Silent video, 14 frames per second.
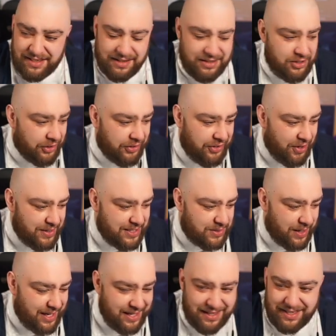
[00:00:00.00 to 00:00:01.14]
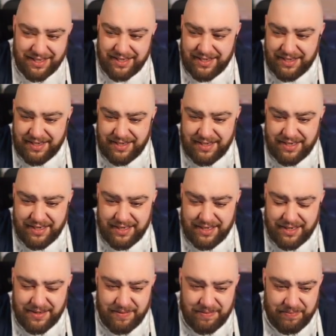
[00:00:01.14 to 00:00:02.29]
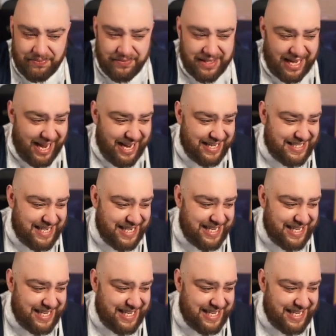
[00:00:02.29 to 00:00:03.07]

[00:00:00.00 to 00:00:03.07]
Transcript: Gundo as well. Guys, these